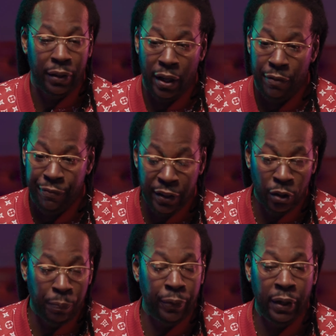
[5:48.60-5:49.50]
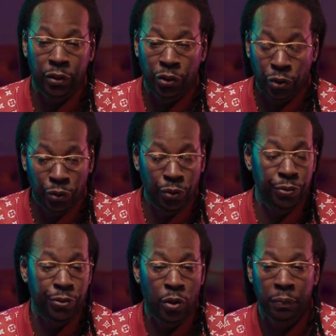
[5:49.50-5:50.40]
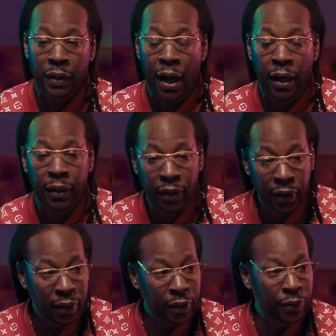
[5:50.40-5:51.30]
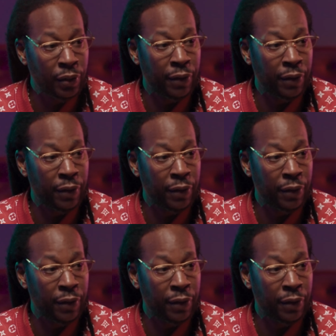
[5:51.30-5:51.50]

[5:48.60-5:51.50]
to have fingerprints, 2 forms of ID. You